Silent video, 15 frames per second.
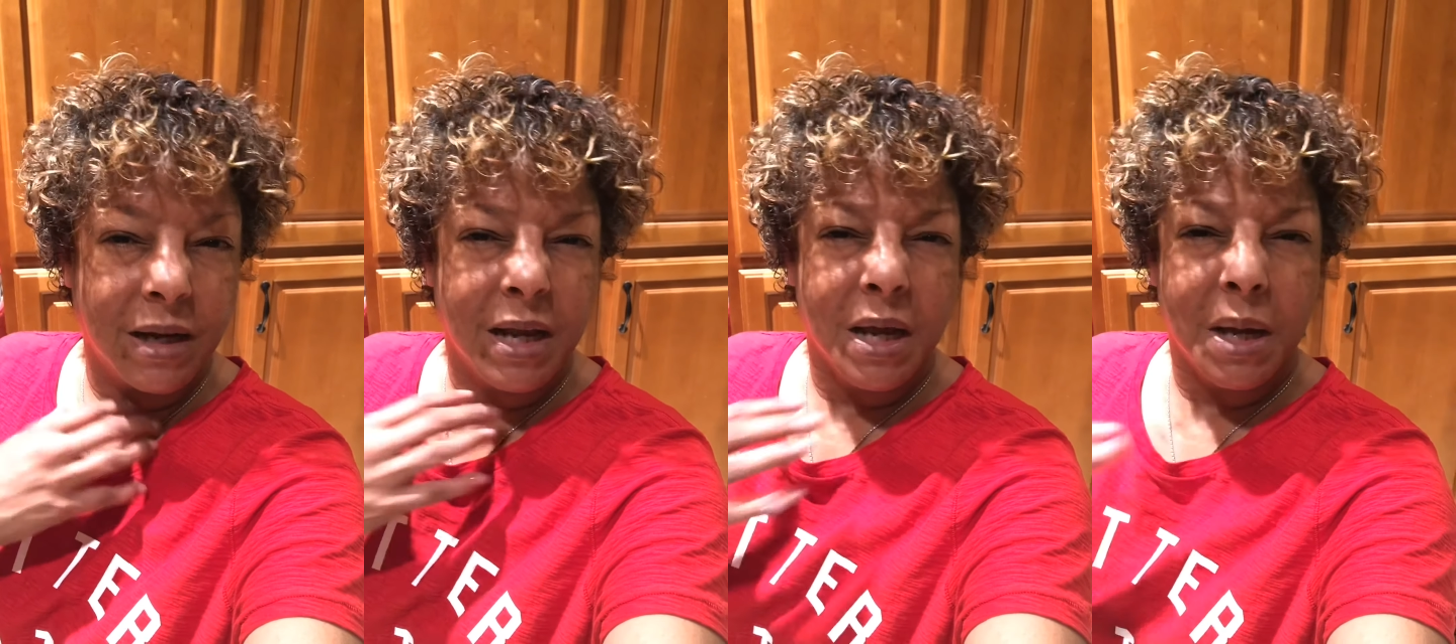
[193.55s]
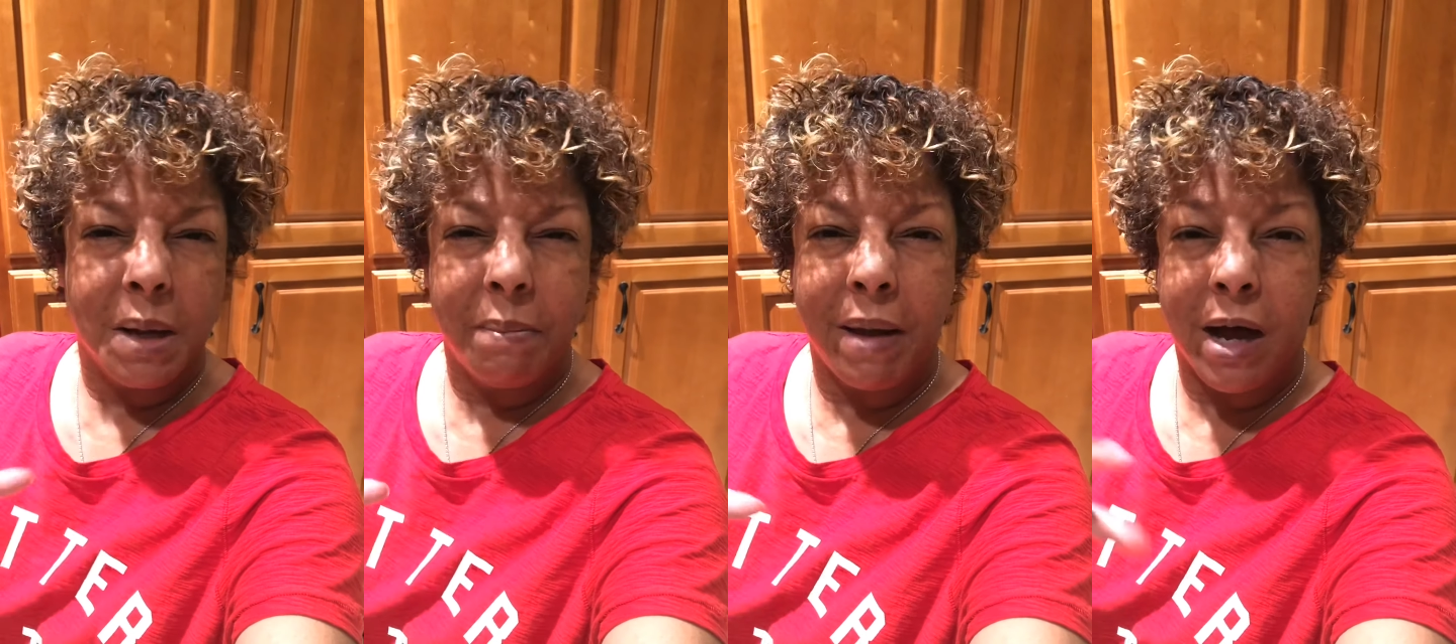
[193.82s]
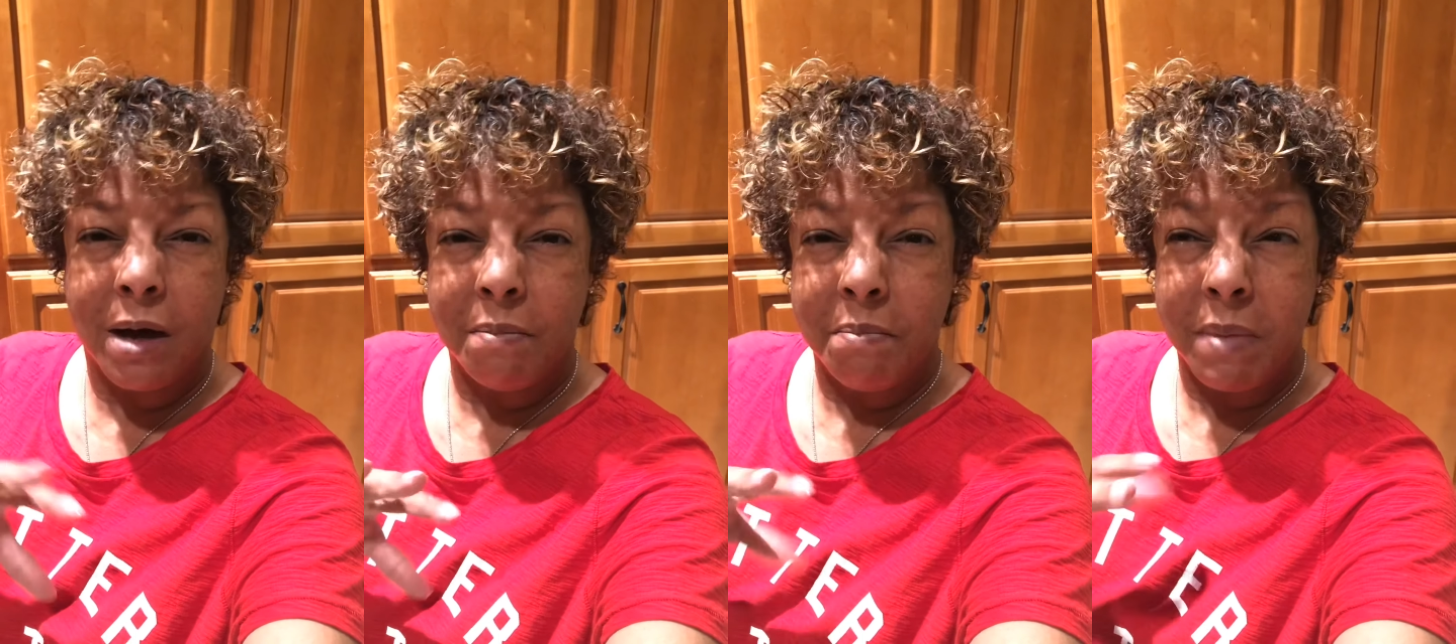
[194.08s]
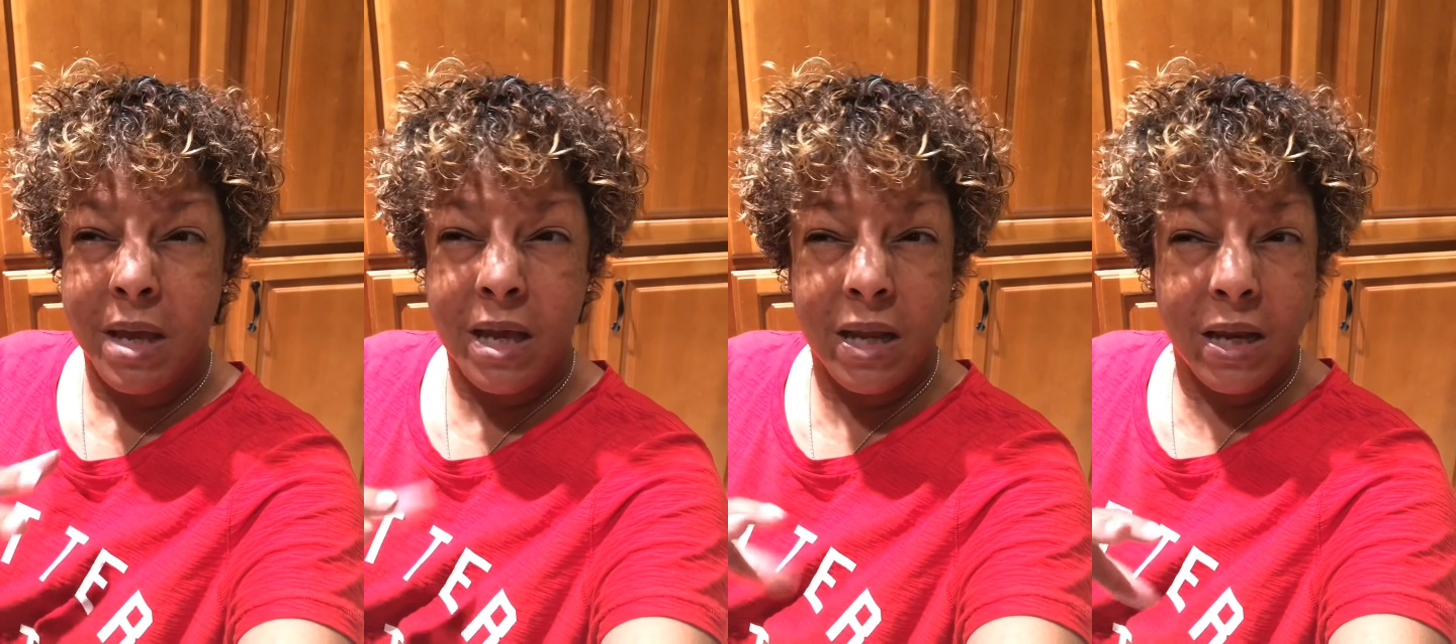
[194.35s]
about
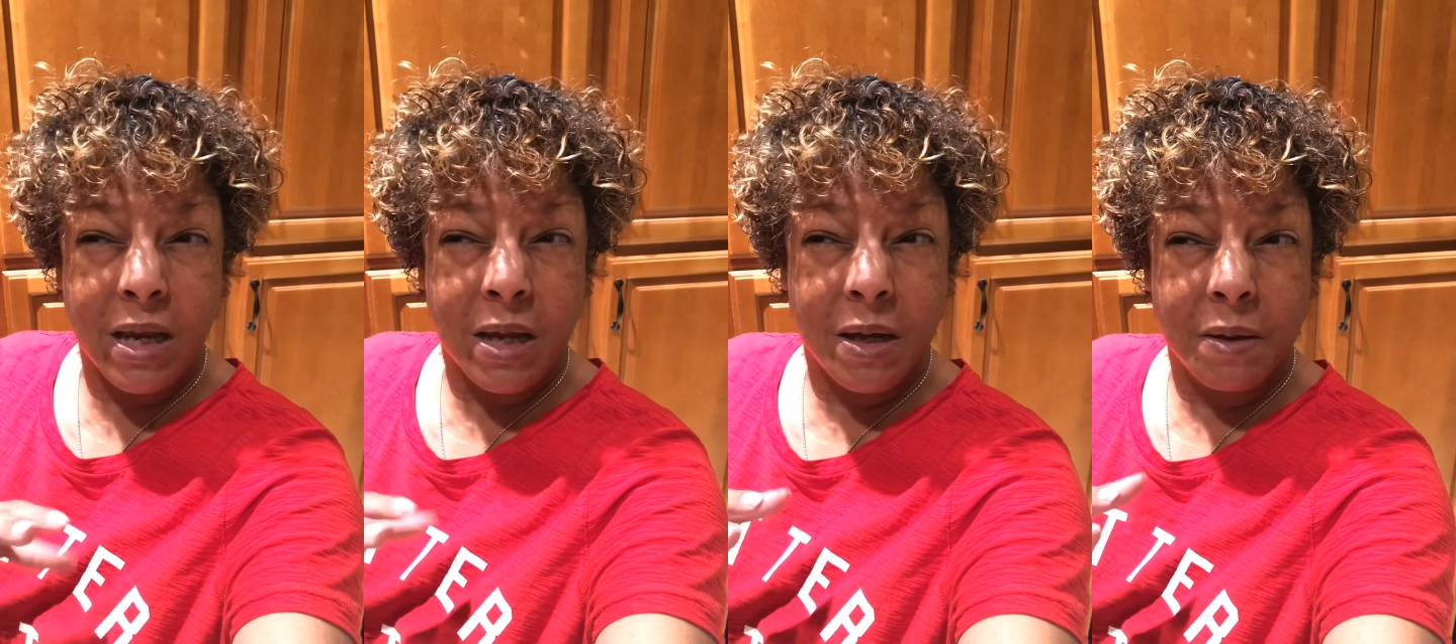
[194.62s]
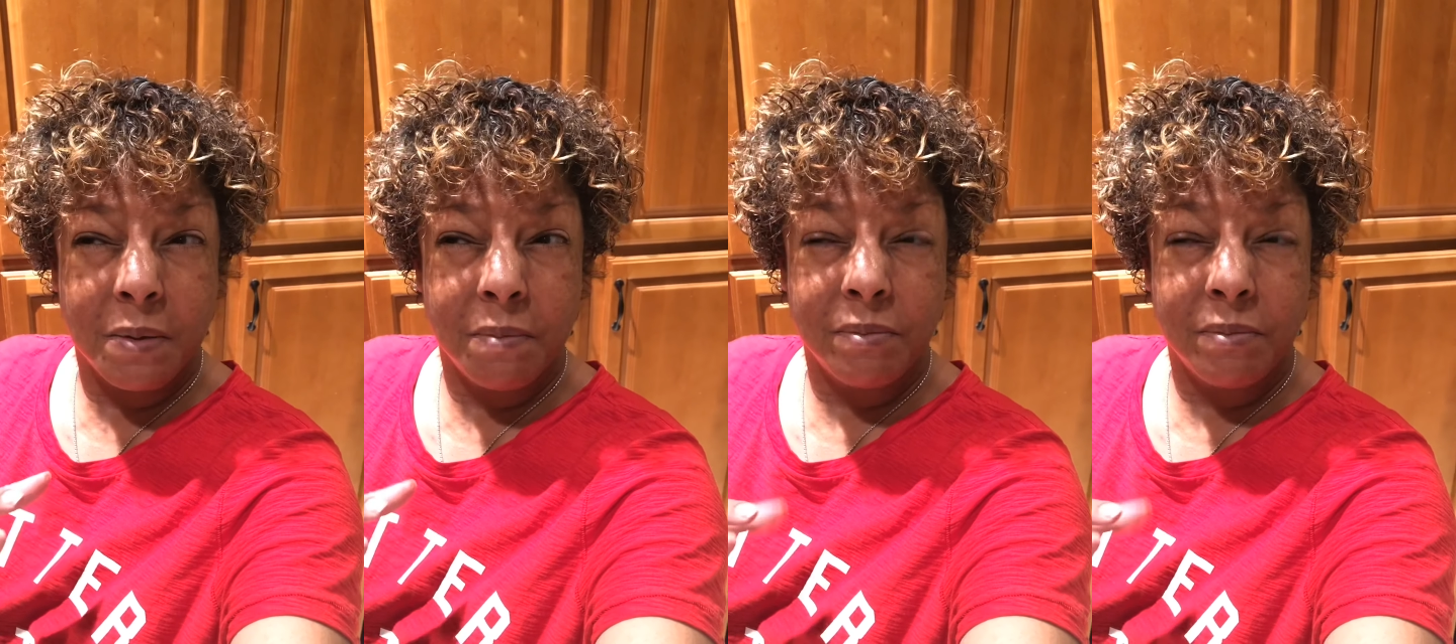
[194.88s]
medium